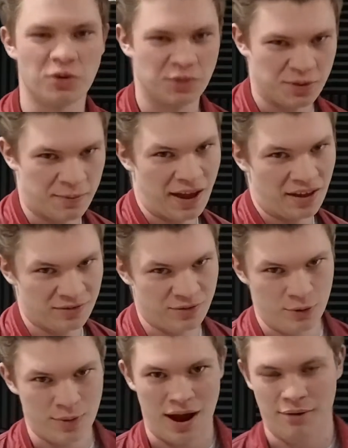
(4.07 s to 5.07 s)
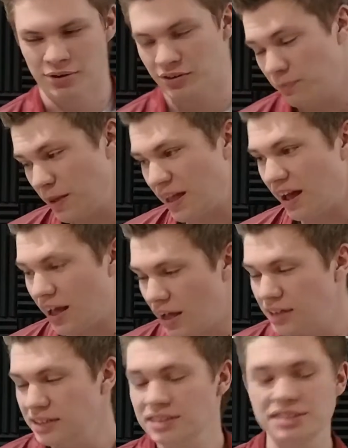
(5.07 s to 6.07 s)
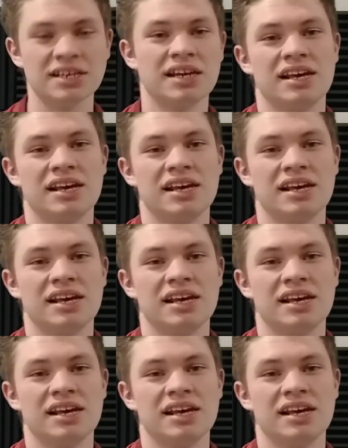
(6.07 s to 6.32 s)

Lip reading: over the past few hours because